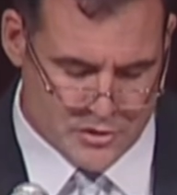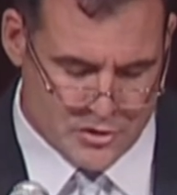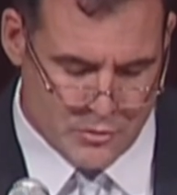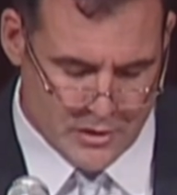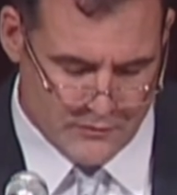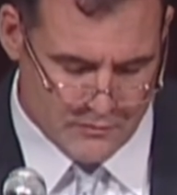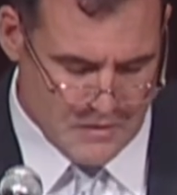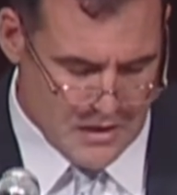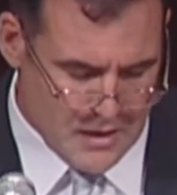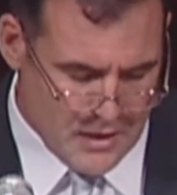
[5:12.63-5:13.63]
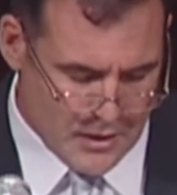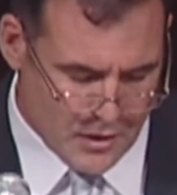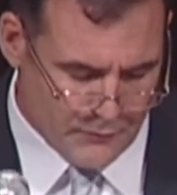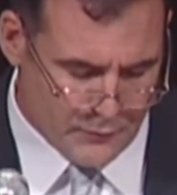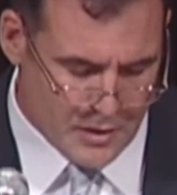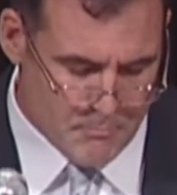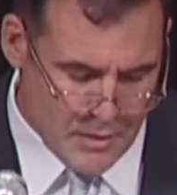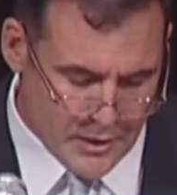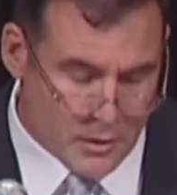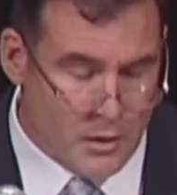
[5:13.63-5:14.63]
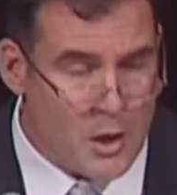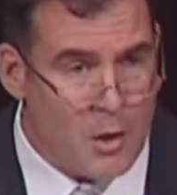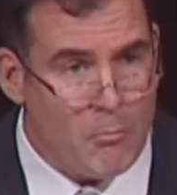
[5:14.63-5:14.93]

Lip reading: students and offering a better,